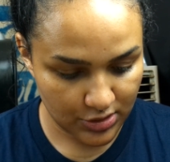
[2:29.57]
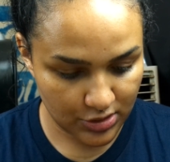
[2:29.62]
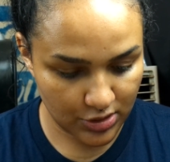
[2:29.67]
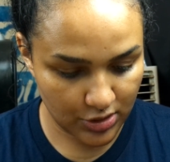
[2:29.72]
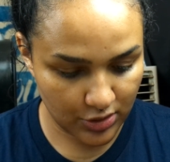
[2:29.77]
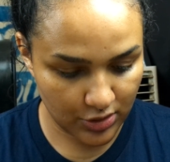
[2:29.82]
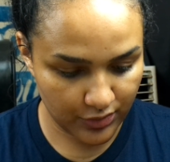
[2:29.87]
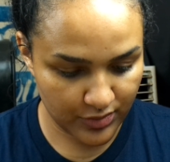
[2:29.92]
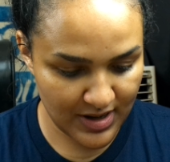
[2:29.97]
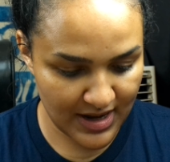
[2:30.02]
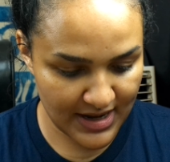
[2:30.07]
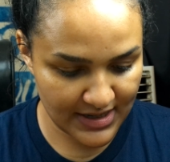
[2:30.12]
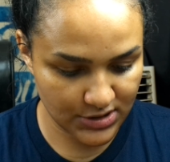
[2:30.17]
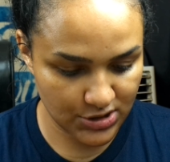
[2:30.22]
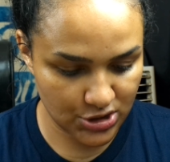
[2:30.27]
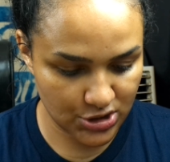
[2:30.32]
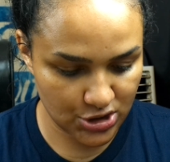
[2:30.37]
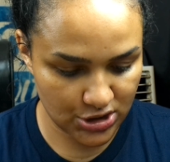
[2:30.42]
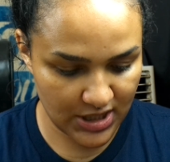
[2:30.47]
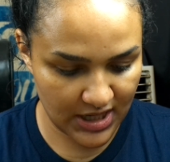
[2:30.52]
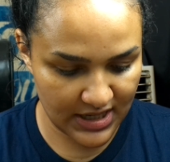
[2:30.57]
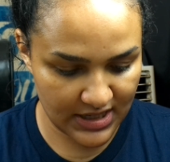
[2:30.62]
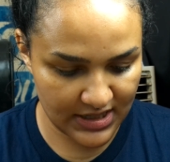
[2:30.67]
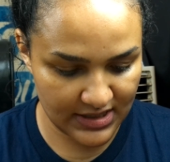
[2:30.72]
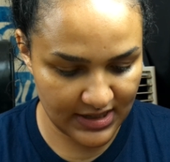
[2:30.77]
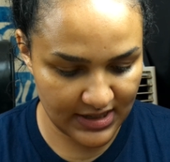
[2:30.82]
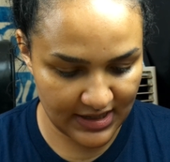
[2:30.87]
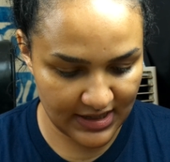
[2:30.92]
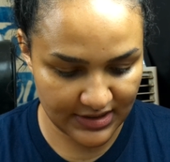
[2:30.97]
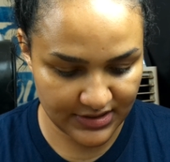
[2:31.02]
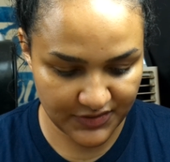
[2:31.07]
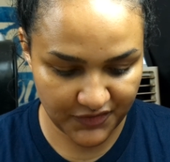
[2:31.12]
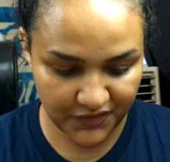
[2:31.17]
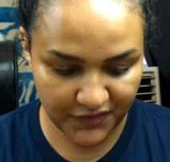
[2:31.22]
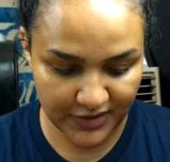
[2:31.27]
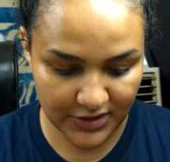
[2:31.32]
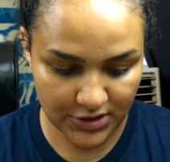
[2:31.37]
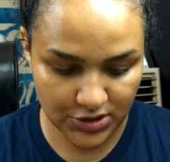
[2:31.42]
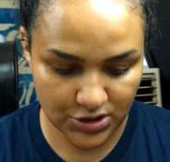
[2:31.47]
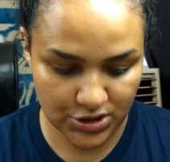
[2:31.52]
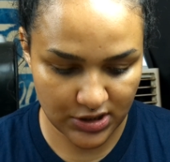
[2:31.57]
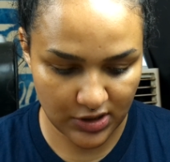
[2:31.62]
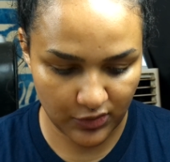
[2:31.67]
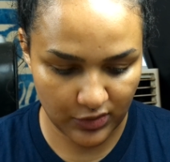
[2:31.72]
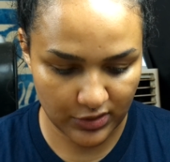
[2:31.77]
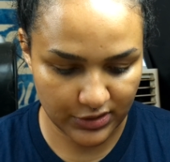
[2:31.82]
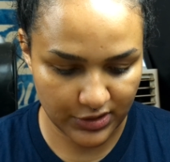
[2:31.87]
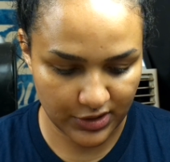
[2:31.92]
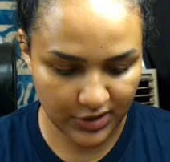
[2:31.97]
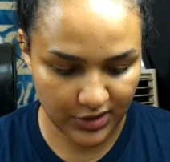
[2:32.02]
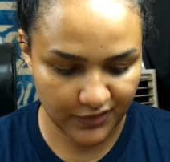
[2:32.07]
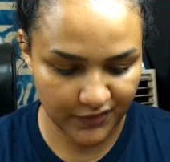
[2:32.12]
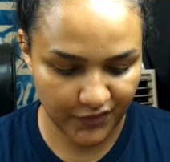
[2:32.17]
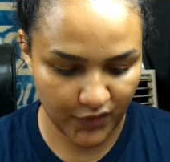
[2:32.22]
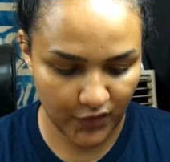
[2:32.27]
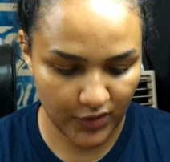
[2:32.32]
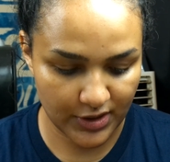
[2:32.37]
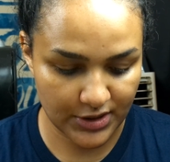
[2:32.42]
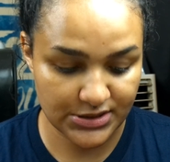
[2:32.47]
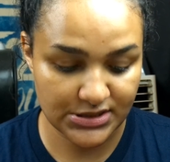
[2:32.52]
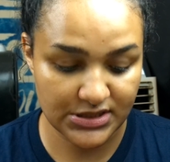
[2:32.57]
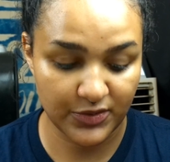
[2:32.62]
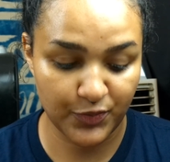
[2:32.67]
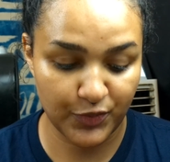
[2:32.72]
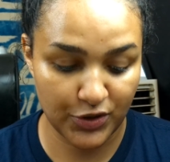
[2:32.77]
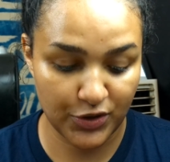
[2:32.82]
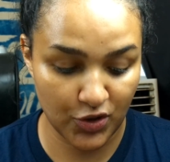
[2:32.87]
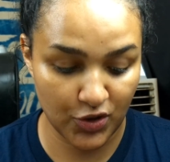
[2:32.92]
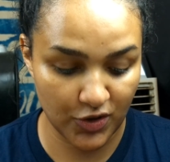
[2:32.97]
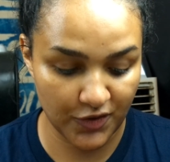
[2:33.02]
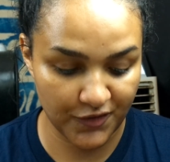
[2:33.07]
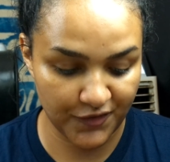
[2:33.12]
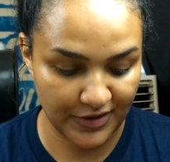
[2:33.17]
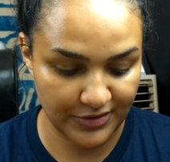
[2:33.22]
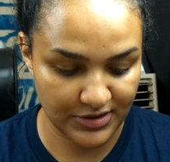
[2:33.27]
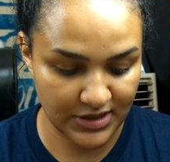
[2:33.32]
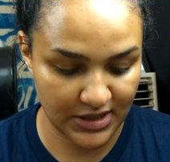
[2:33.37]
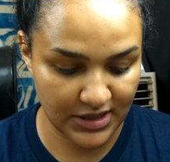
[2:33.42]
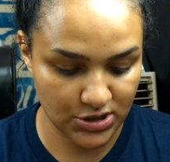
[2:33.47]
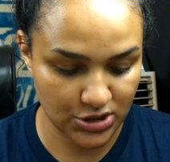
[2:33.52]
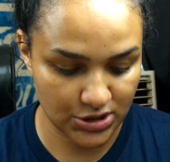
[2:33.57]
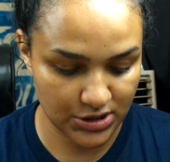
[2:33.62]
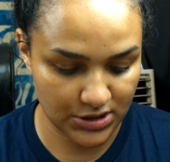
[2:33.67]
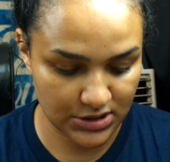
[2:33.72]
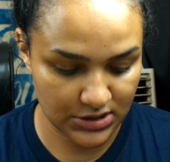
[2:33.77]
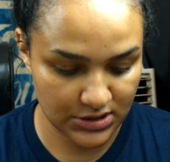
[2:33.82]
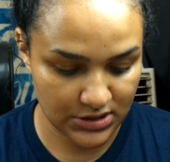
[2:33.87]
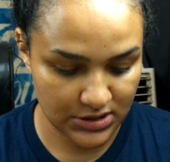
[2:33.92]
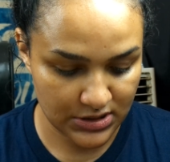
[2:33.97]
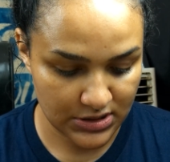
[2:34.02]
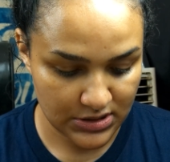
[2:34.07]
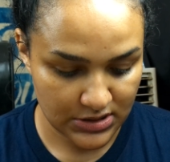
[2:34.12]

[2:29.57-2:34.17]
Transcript: correct shade and finish that we're looking for, because the Pure foundation